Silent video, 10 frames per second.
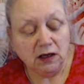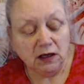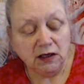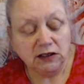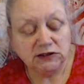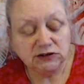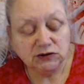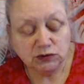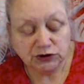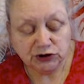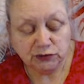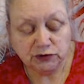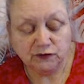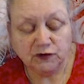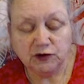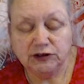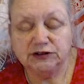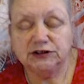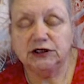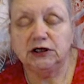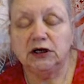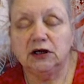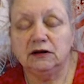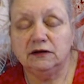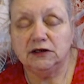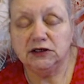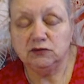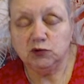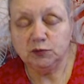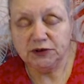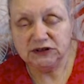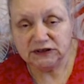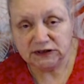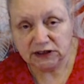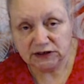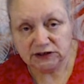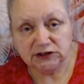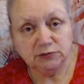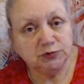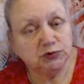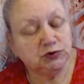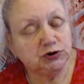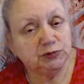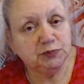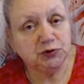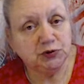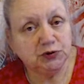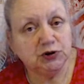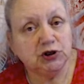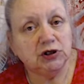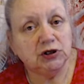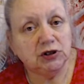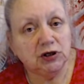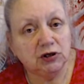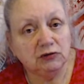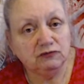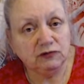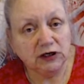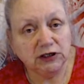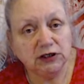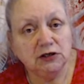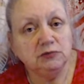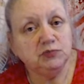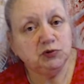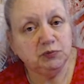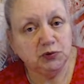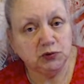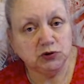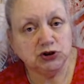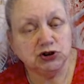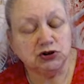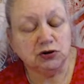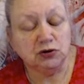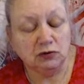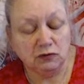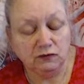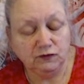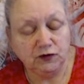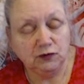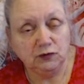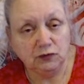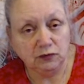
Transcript: He's also advising that it would be sensible to put a regular proportion of your